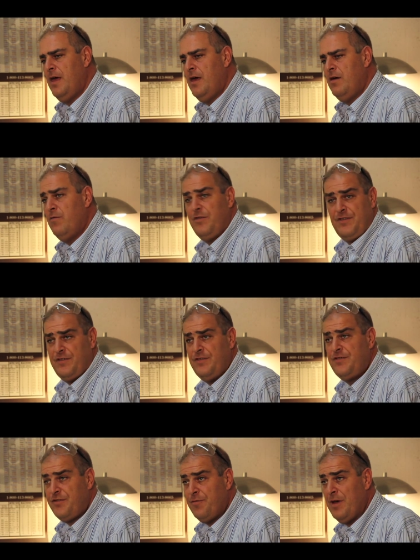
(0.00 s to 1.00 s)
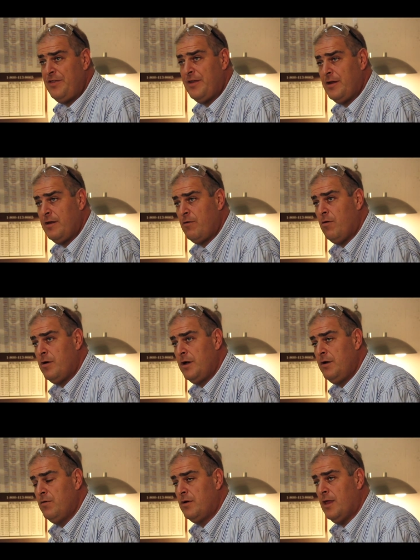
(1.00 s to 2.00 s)
which is instrumental in acquiring new
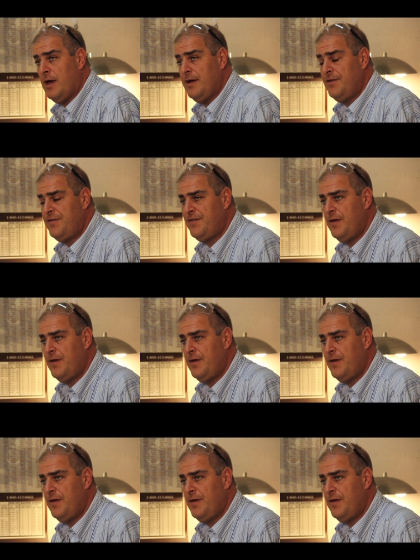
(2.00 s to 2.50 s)
clients.